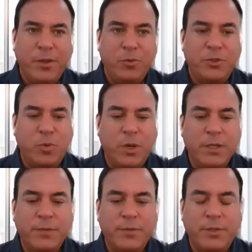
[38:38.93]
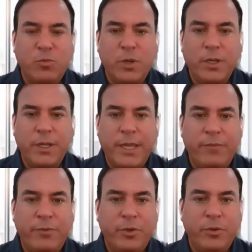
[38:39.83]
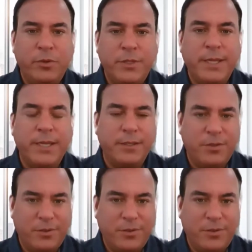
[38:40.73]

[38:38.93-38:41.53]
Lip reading: which was if someone gave you tickets